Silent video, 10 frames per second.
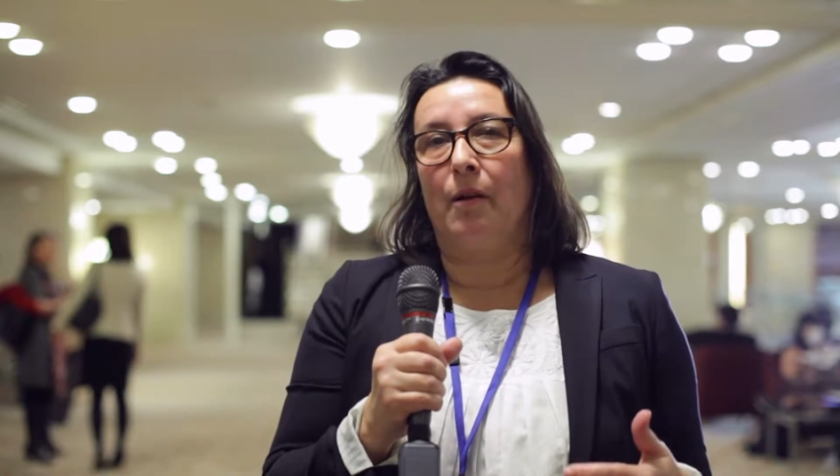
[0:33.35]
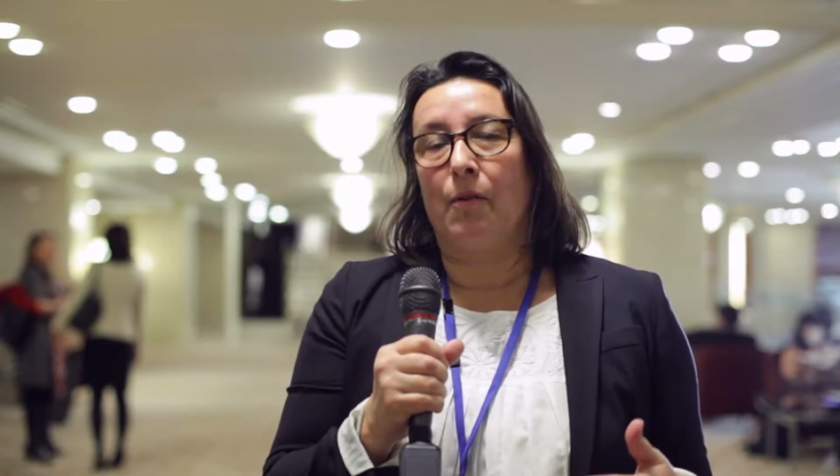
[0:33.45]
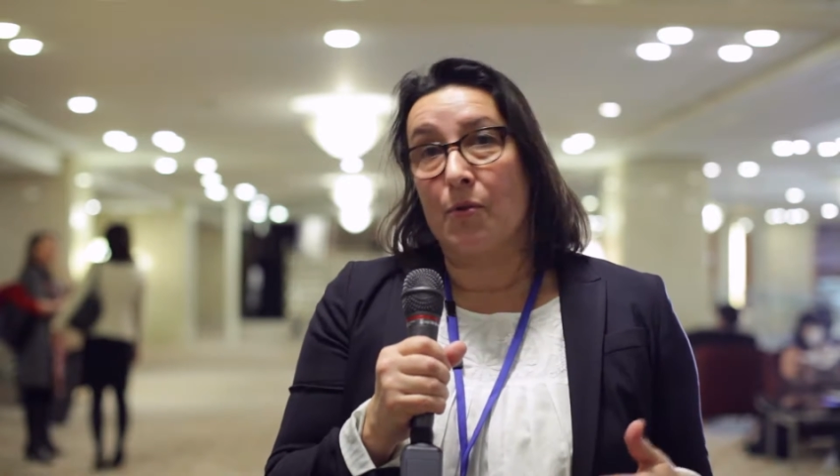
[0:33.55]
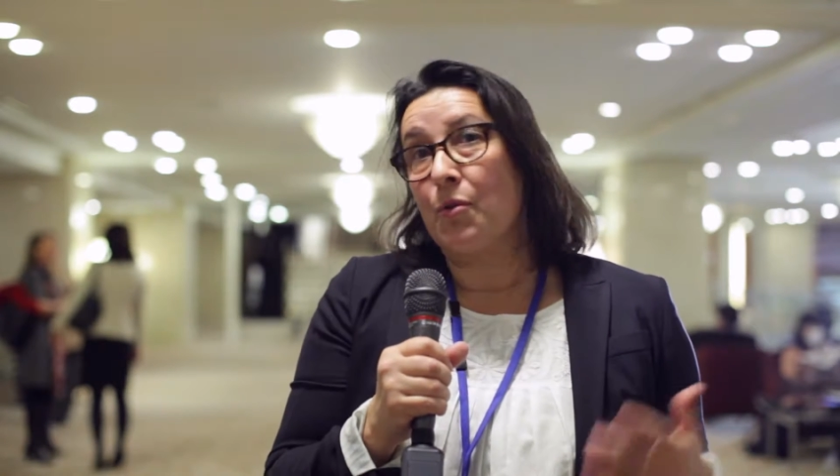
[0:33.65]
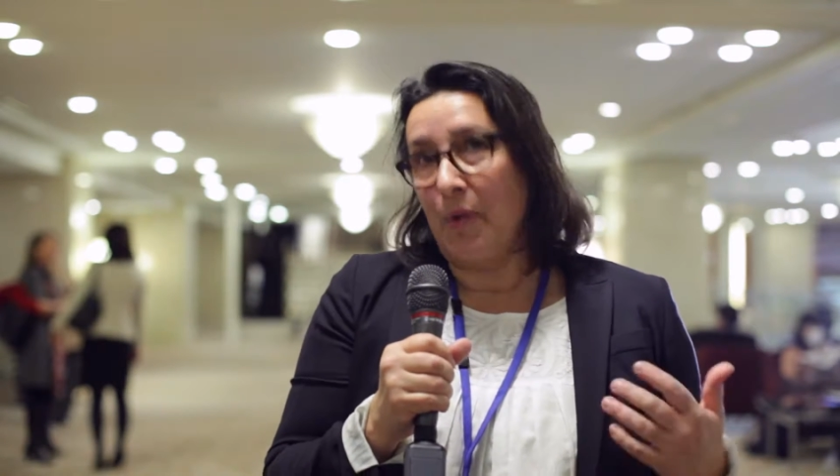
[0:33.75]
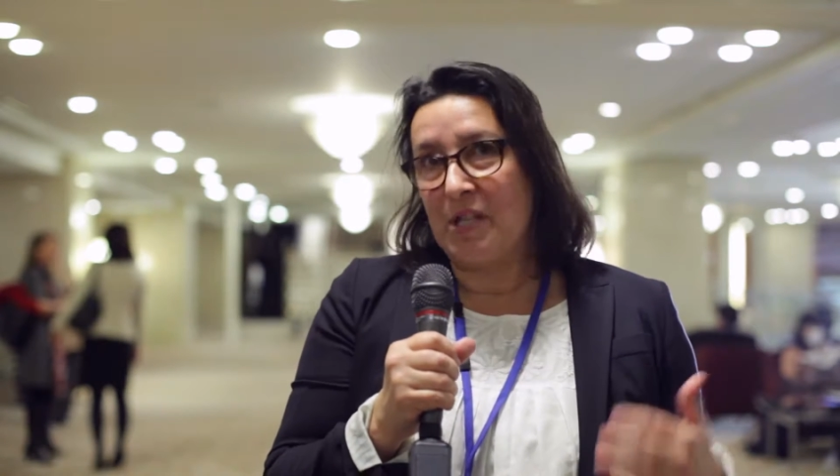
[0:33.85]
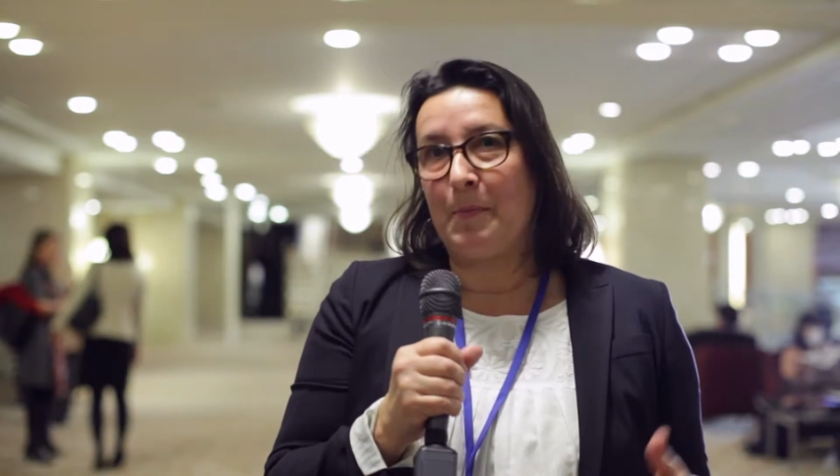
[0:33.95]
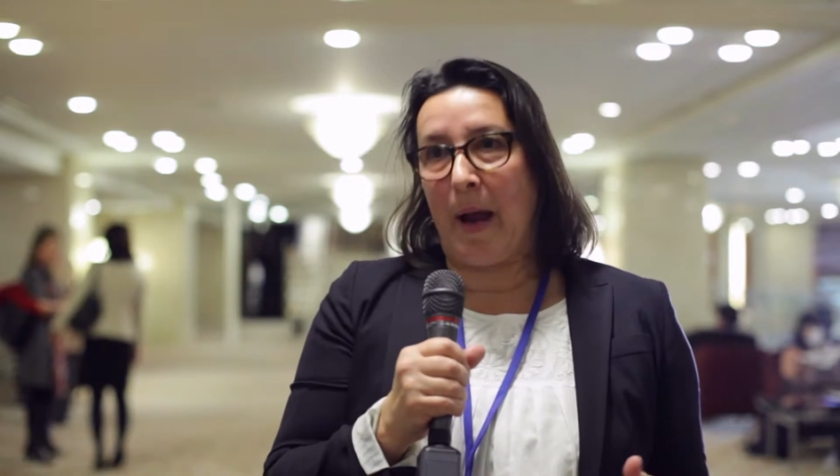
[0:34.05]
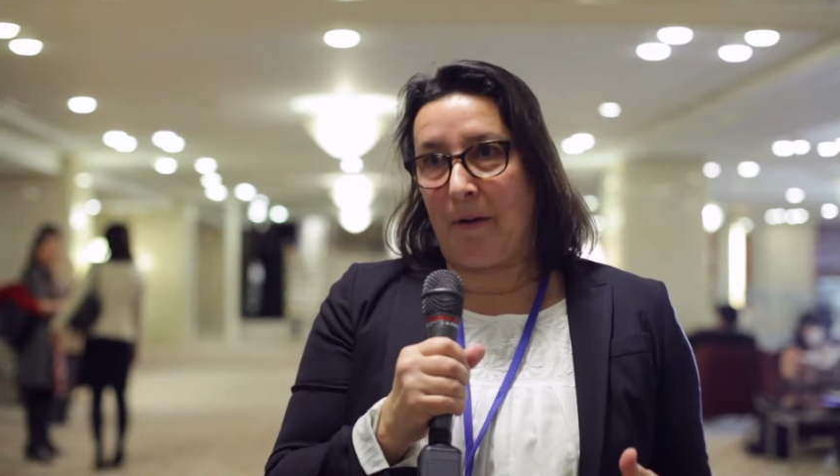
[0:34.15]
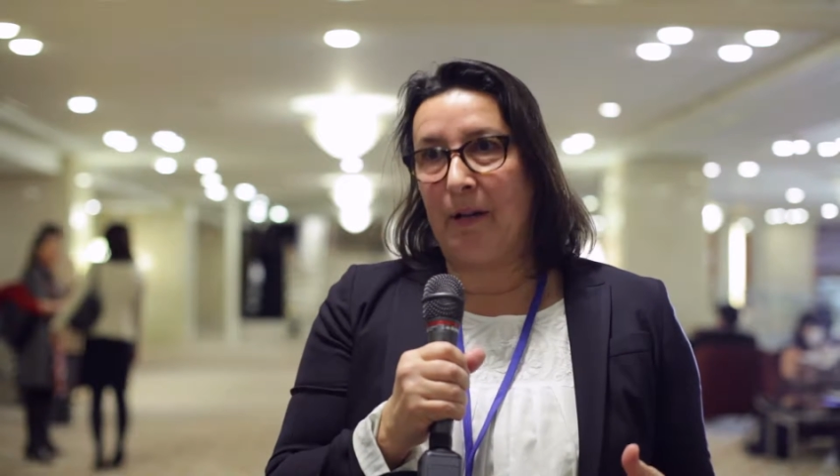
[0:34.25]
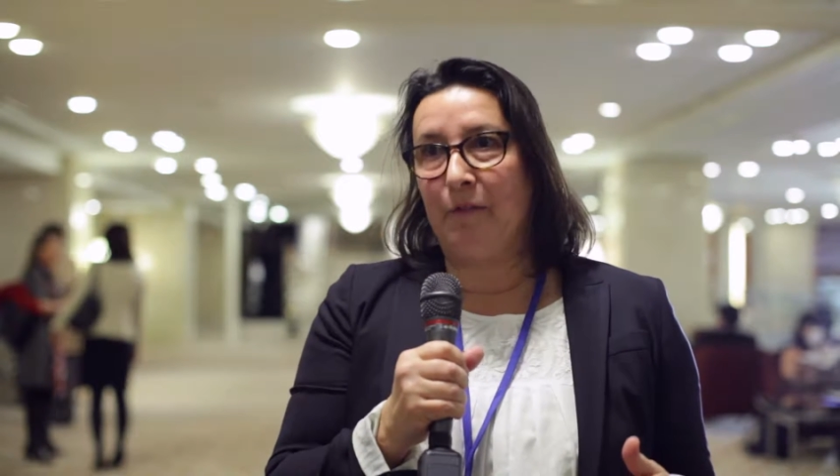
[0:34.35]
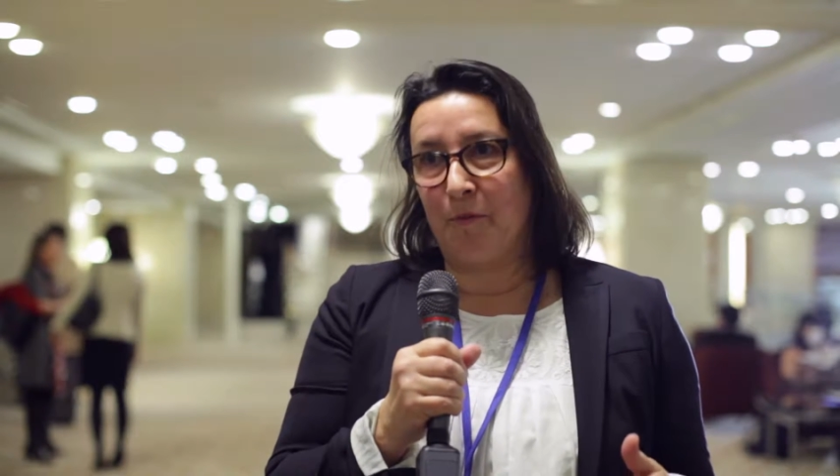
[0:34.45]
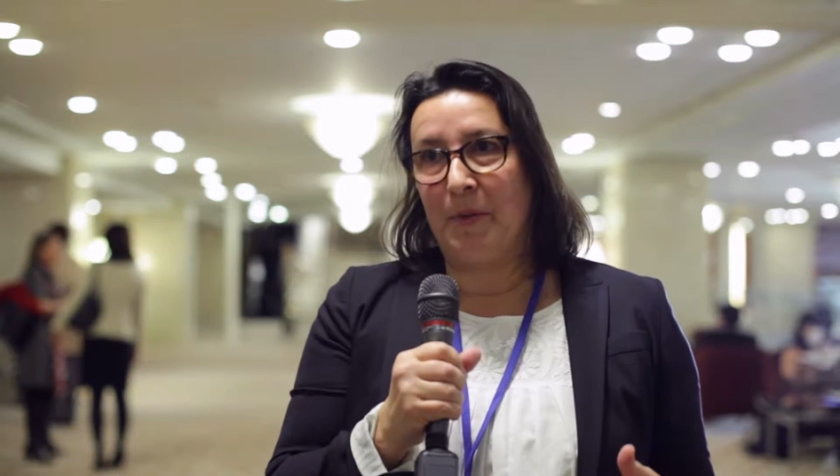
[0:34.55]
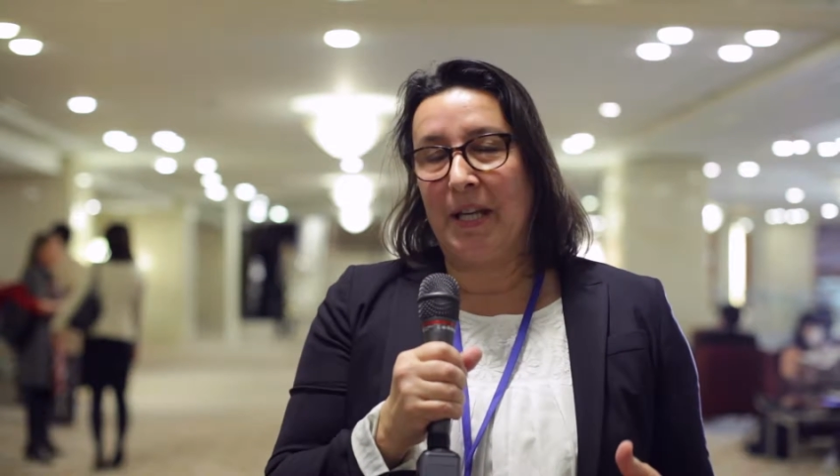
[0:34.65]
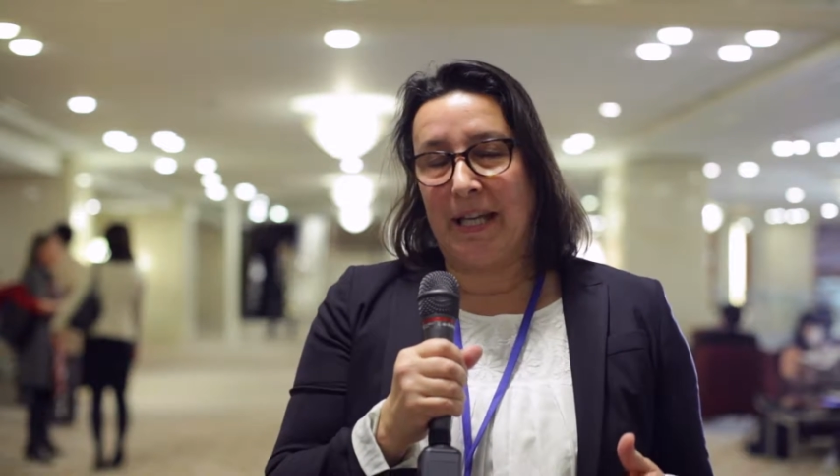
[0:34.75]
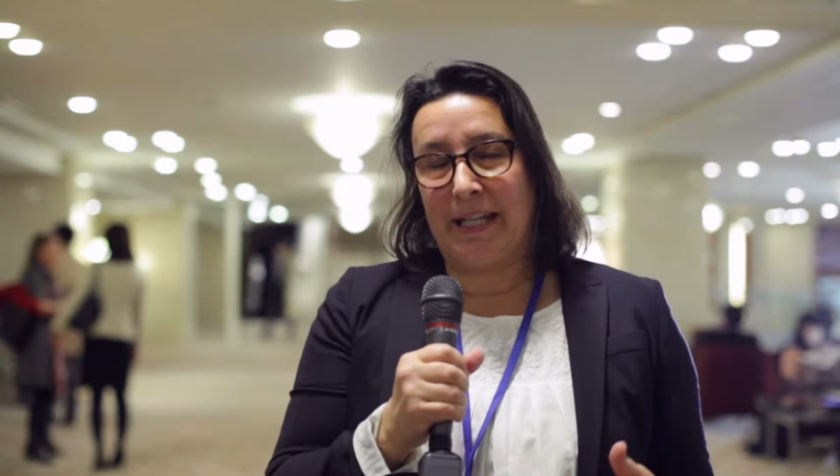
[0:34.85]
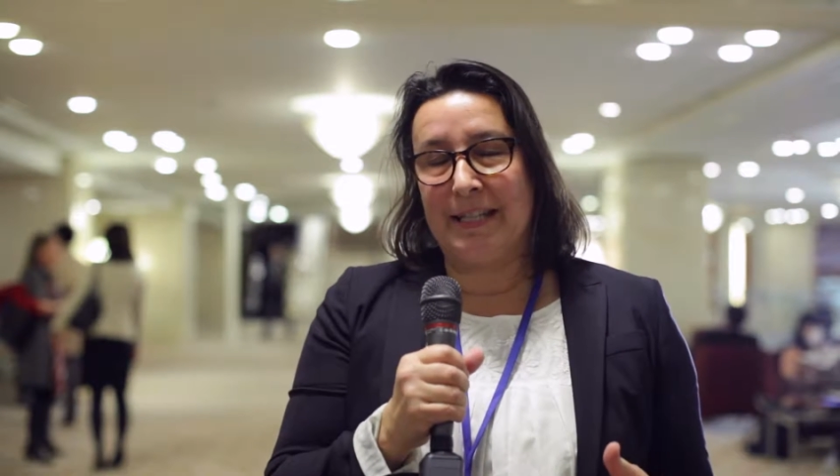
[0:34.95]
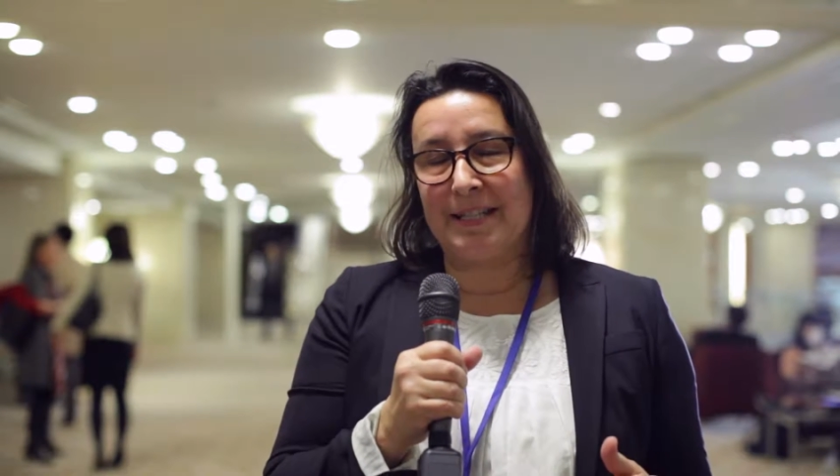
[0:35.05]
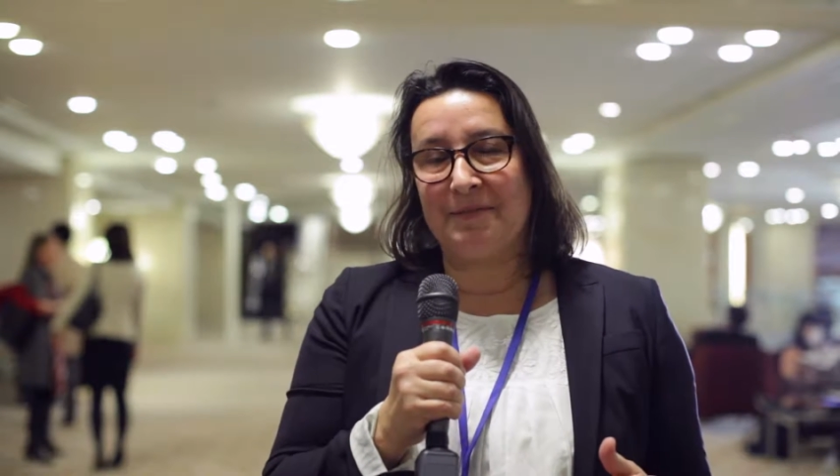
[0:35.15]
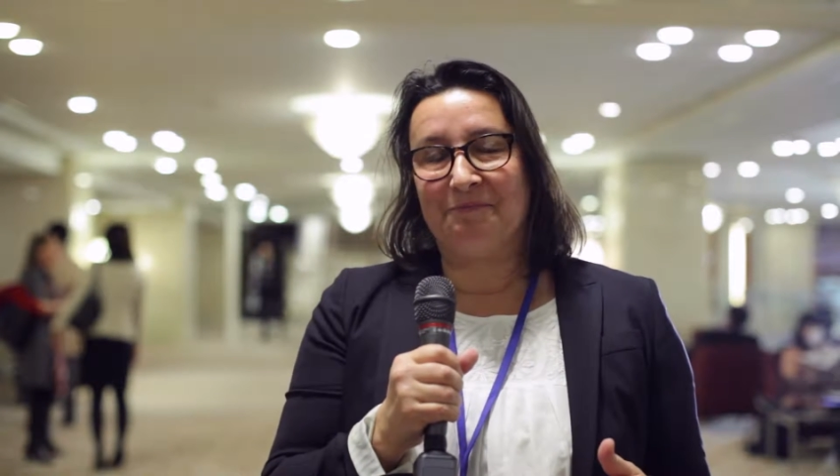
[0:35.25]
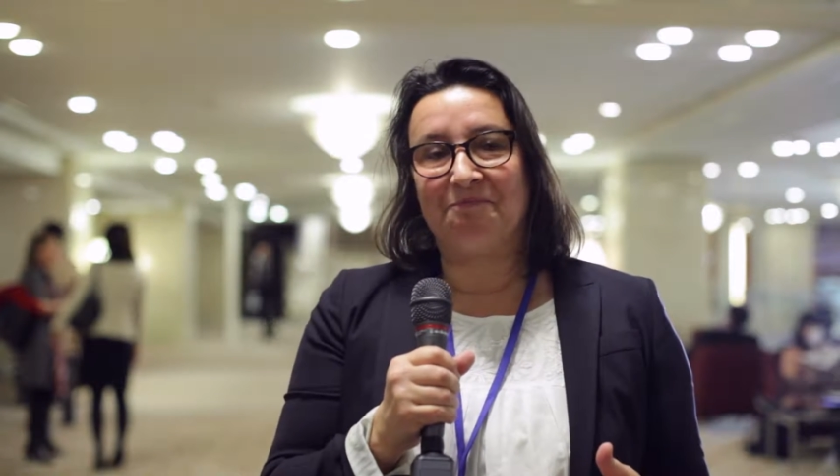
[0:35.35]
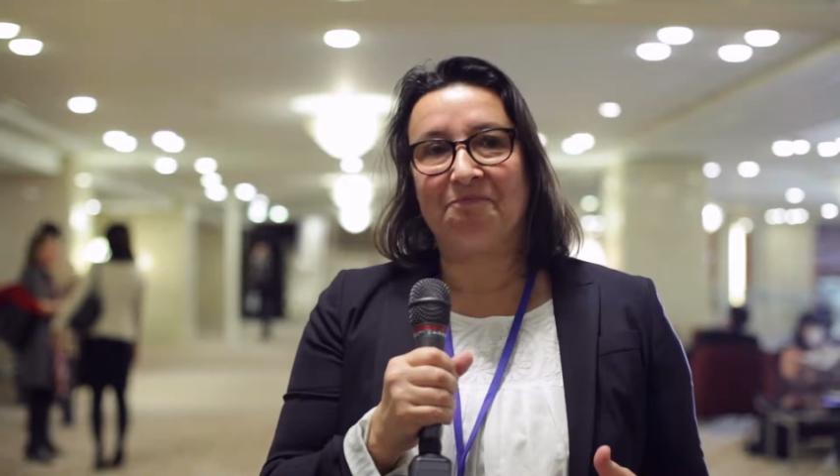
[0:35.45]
also inspiring for me, I guess.